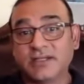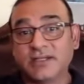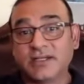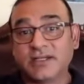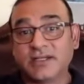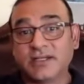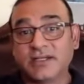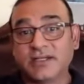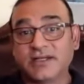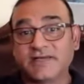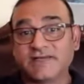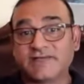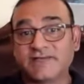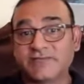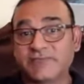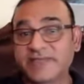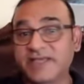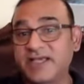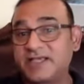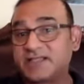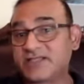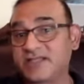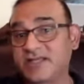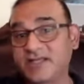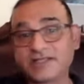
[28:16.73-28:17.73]
and after
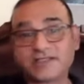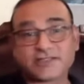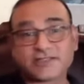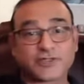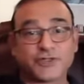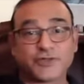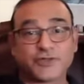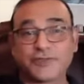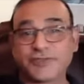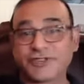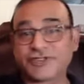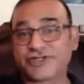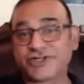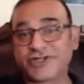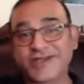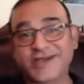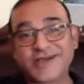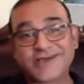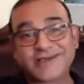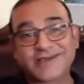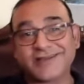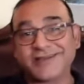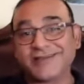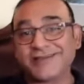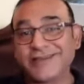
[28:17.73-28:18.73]
PSL it's going to be Sri
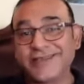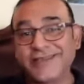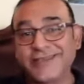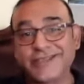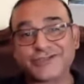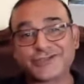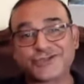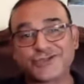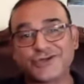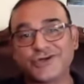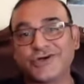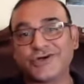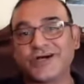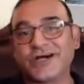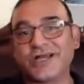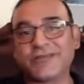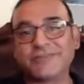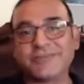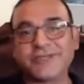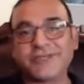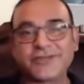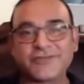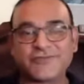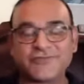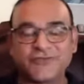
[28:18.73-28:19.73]
Lankan League, so I'll
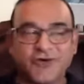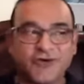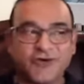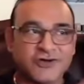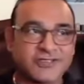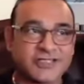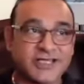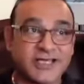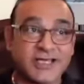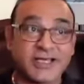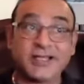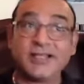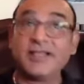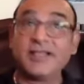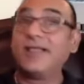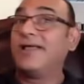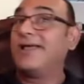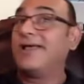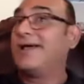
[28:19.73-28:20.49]
be involved there.